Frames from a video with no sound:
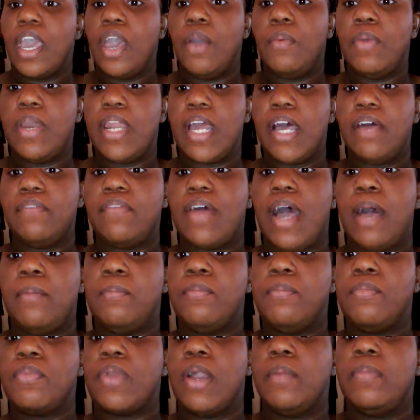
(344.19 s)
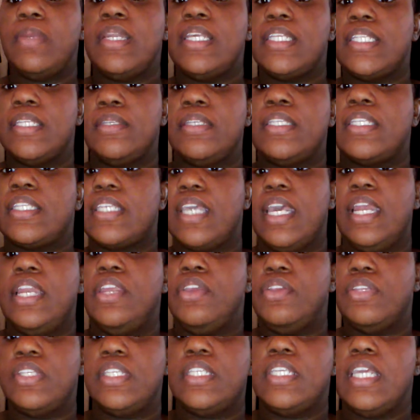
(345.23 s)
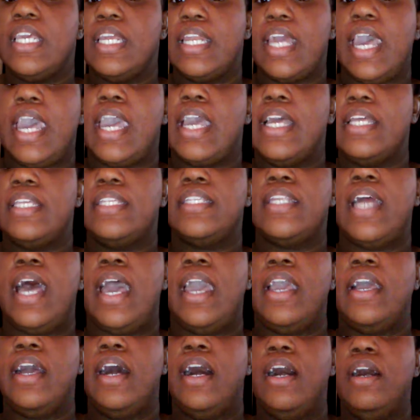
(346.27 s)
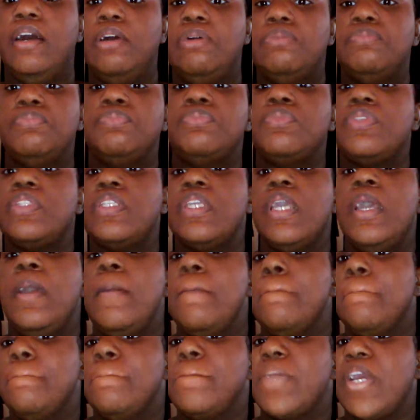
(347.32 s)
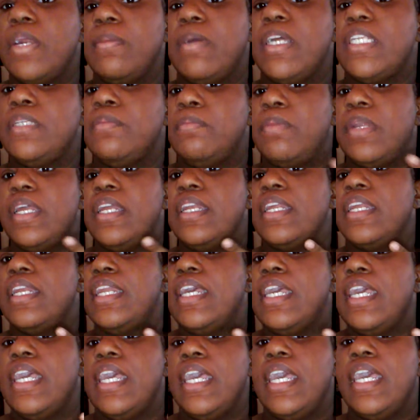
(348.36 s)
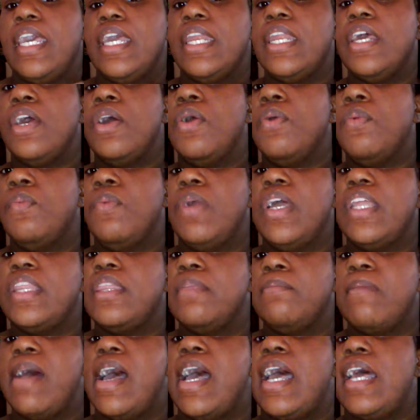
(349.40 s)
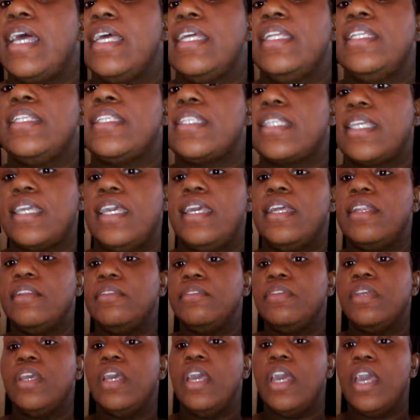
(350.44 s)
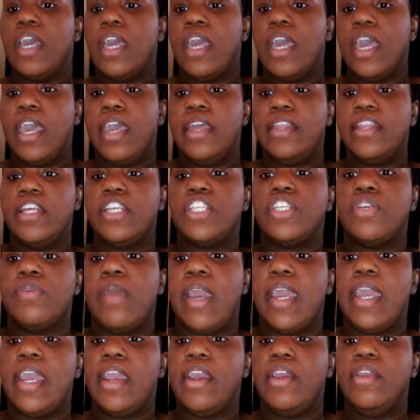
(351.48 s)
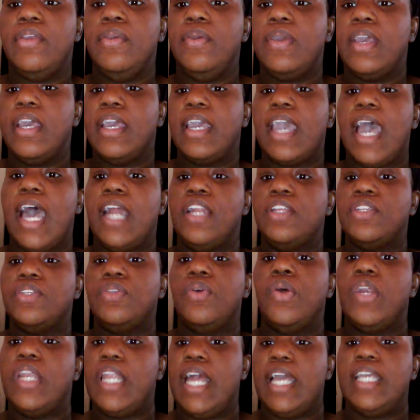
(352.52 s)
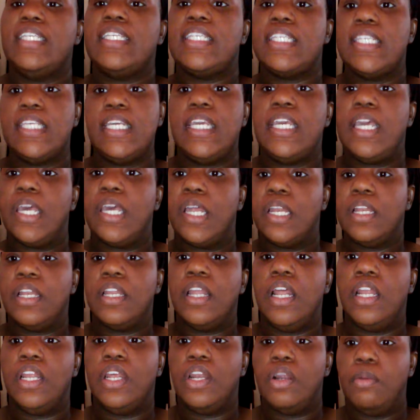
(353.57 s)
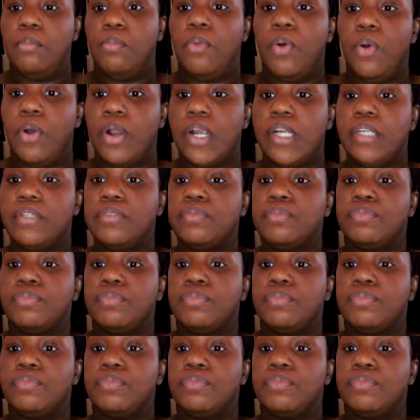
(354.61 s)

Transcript: And whenever I'm rubbing this in the skin, you see that it's like pretty much blending in with my skin. And this right here, you can kind of sort of like see it a little more.